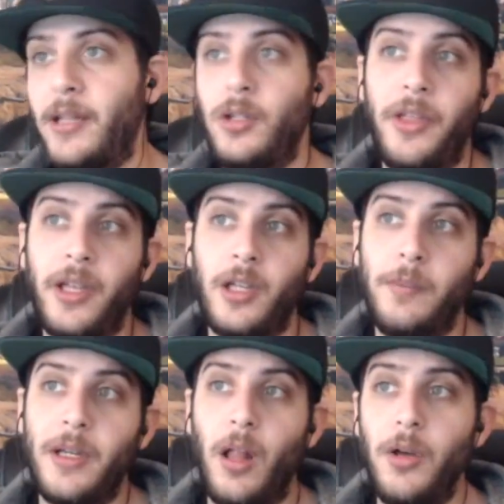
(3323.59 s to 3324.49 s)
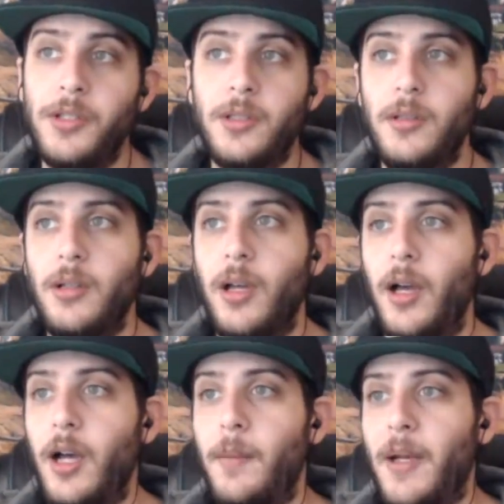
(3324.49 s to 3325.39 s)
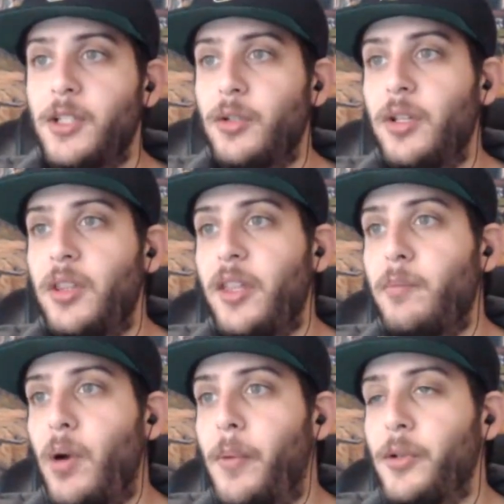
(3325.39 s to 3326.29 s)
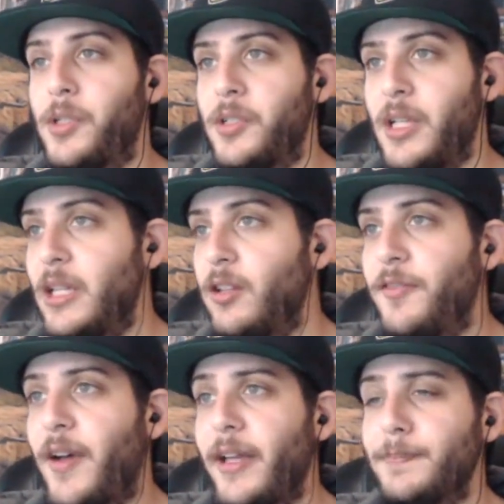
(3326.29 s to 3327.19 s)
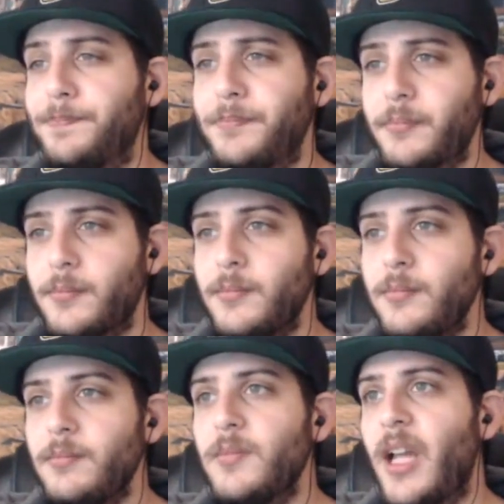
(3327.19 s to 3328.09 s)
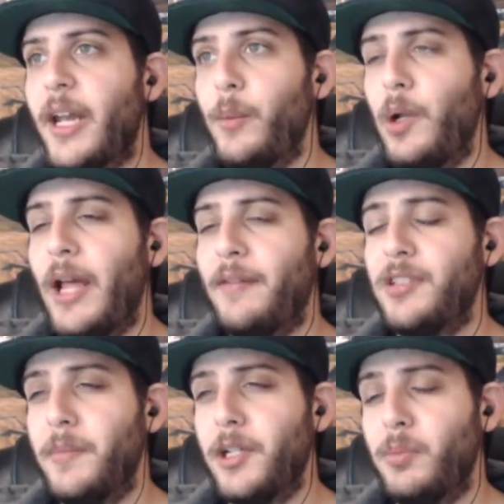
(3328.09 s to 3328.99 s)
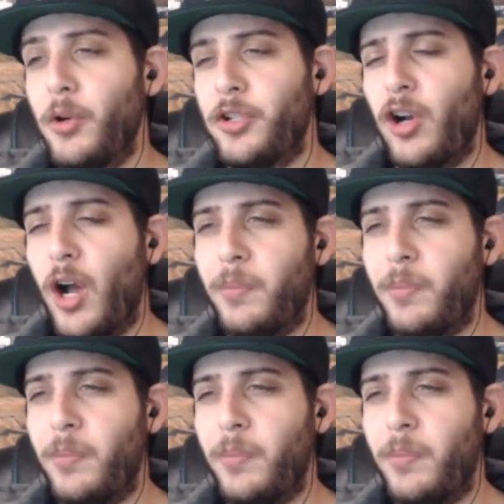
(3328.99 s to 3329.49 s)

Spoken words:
I do think it could be close. I certainly think Barboza is in the fight, and I will have some exposure.